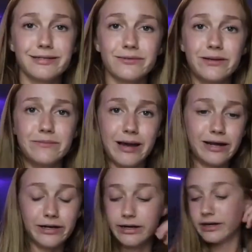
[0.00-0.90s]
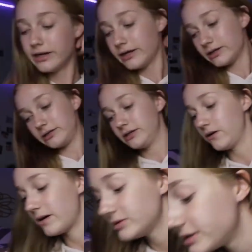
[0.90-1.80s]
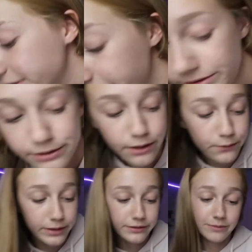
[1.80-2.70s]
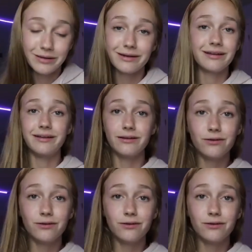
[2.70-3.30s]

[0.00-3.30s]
it doesn't really matter. So I'm just gonna go with American